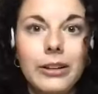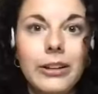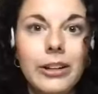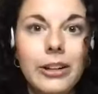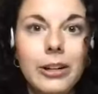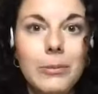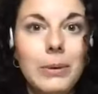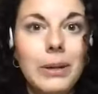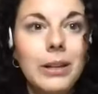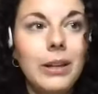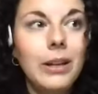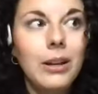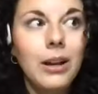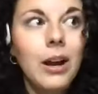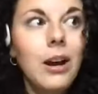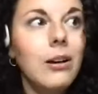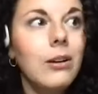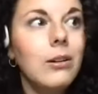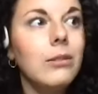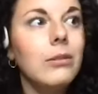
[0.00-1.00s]
You're going to be like,
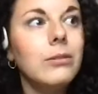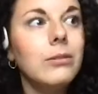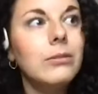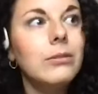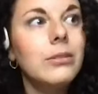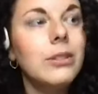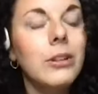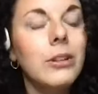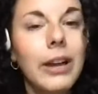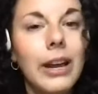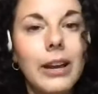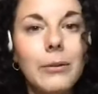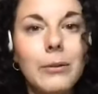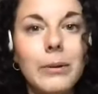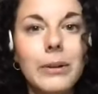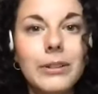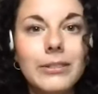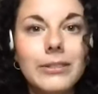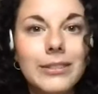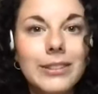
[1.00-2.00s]
oh, okay,
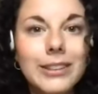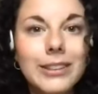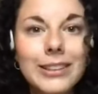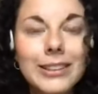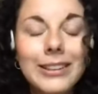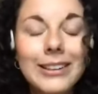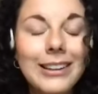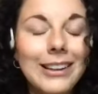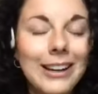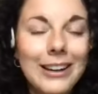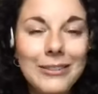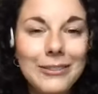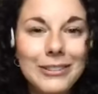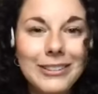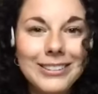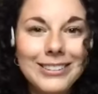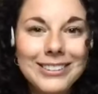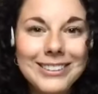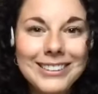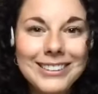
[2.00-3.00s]
well, that
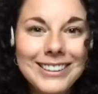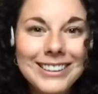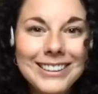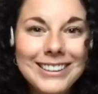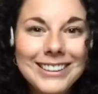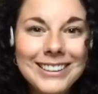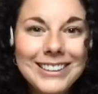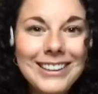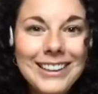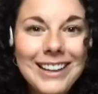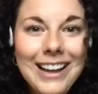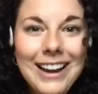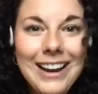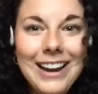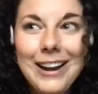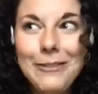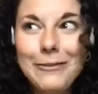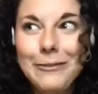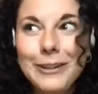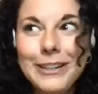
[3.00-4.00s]
was, I
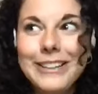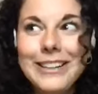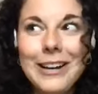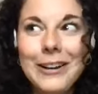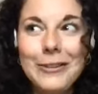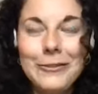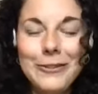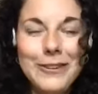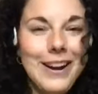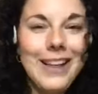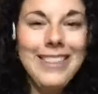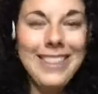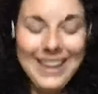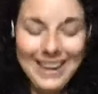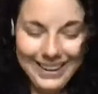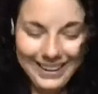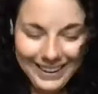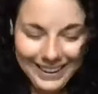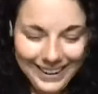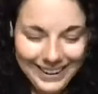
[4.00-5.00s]
got freaked out for
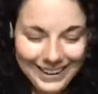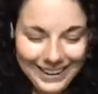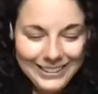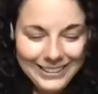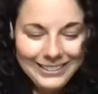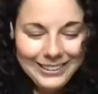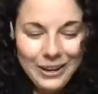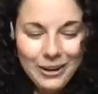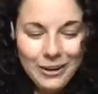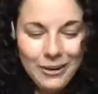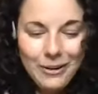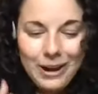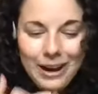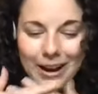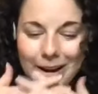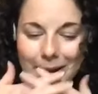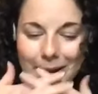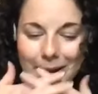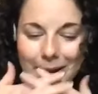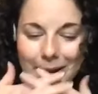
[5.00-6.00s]
nothing. So,
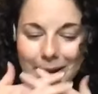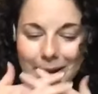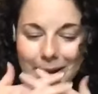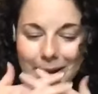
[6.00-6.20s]
um,